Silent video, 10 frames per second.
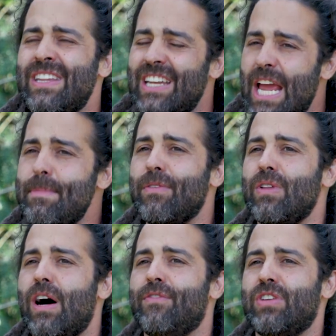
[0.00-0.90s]
in the name of
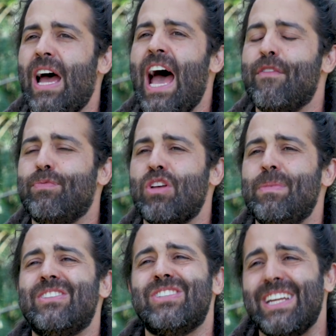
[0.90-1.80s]
love, to have
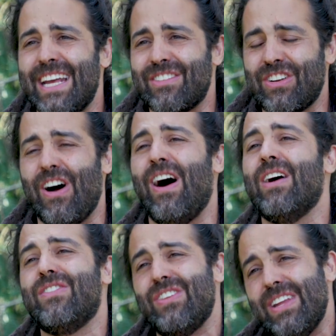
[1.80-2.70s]
somebody sin against
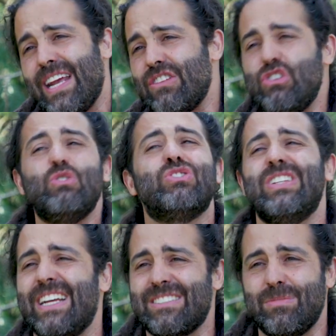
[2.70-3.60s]
God, sin against you, sin
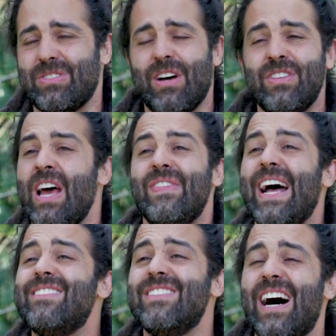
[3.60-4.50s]
against themselves,
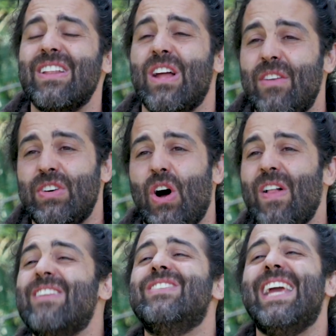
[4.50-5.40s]
that's not love at all.
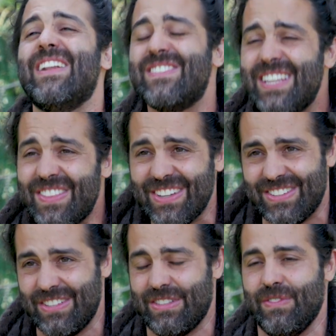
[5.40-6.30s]
That's the
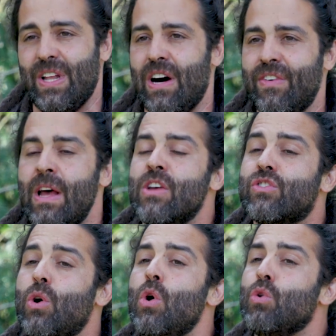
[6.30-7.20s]
antithesis of love.
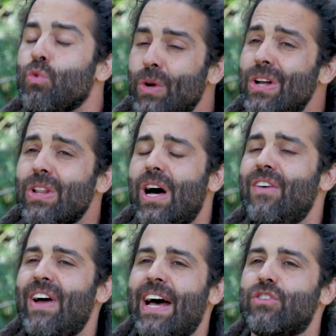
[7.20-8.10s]
So, real
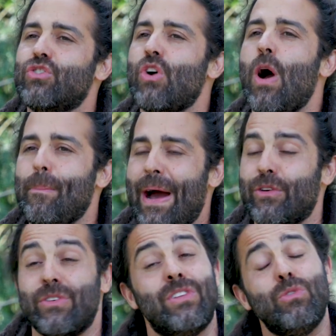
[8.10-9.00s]
love has strong
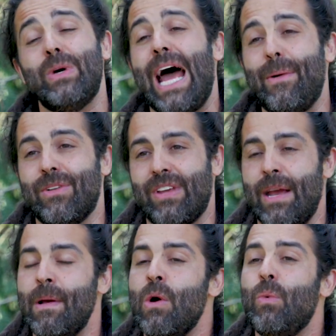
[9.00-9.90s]
boundaries. This is what I would
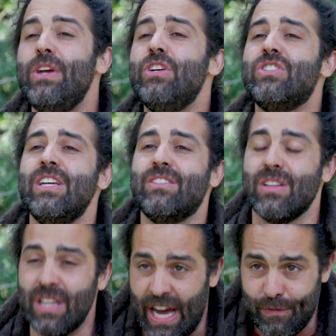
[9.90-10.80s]
say. We should seek to
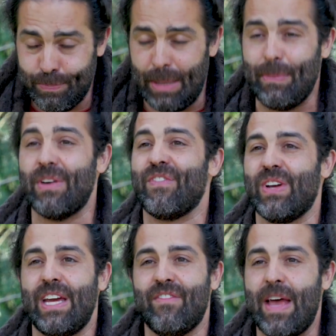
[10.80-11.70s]
love people and
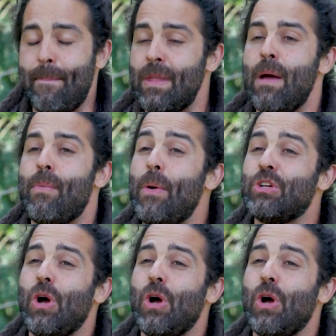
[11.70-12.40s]
forgive them, but we